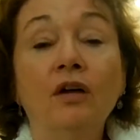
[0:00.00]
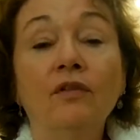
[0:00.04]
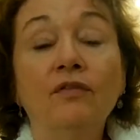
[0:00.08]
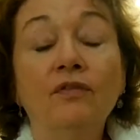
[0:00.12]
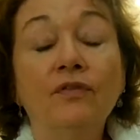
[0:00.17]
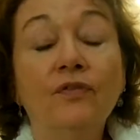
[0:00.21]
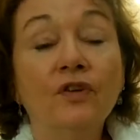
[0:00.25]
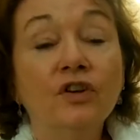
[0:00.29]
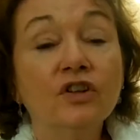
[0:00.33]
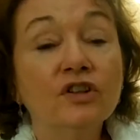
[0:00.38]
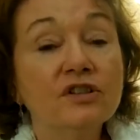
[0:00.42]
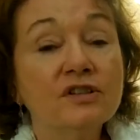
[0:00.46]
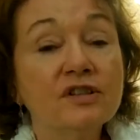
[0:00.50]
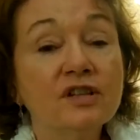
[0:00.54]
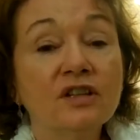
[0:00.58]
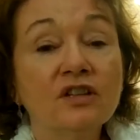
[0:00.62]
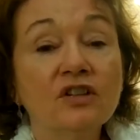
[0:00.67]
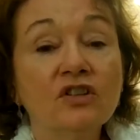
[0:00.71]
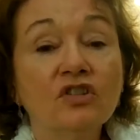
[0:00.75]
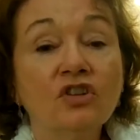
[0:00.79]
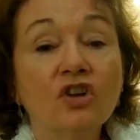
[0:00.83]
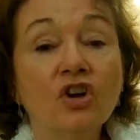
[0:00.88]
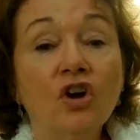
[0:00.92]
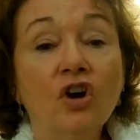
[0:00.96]
foot
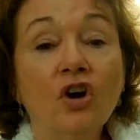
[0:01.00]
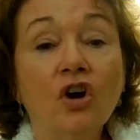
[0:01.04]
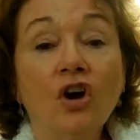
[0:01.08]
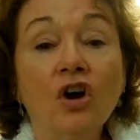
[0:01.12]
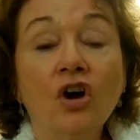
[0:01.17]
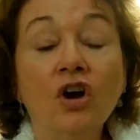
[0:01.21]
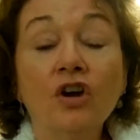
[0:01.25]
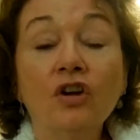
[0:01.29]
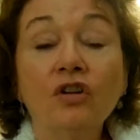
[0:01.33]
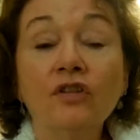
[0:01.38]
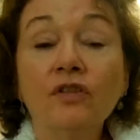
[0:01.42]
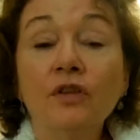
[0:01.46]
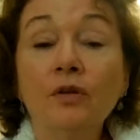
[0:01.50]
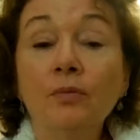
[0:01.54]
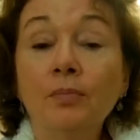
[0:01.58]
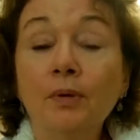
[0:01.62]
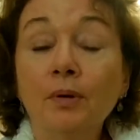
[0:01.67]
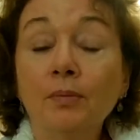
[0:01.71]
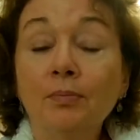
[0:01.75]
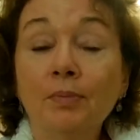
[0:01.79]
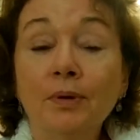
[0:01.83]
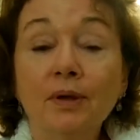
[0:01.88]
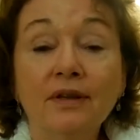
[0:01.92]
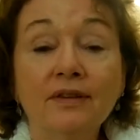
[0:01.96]
tendon guard, the
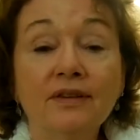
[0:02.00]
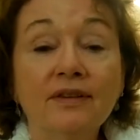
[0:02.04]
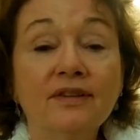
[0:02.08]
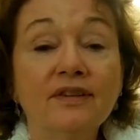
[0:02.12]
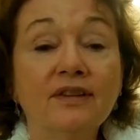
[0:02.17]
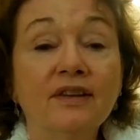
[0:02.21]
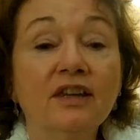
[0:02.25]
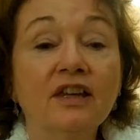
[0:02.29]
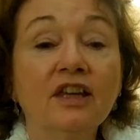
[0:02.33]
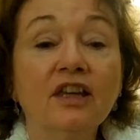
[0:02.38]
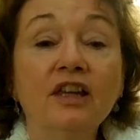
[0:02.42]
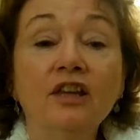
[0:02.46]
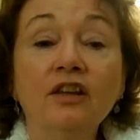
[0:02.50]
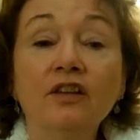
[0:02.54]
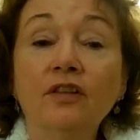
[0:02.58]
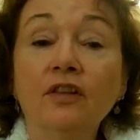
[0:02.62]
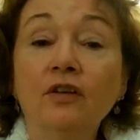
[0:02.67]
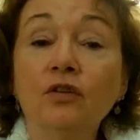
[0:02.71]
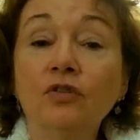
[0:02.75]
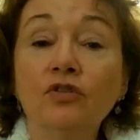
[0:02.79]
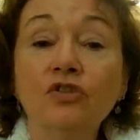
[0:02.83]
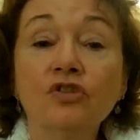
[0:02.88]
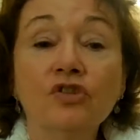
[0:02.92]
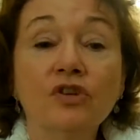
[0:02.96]
Babinski.
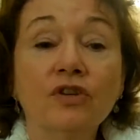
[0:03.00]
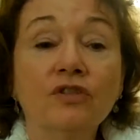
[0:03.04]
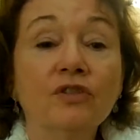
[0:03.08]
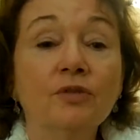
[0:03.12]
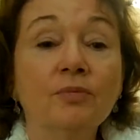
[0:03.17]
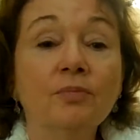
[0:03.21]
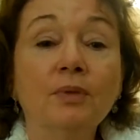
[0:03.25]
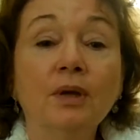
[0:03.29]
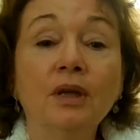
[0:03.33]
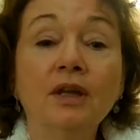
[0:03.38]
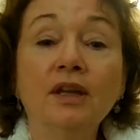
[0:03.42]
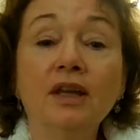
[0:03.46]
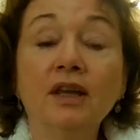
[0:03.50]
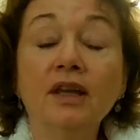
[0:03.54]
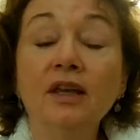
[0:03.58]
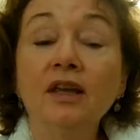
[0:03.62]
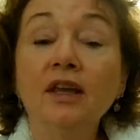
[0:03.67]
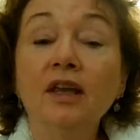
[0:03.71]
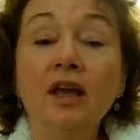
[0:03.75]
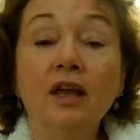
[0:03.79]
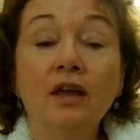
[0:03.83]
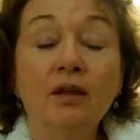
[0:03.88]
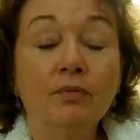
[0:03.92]
There's just many.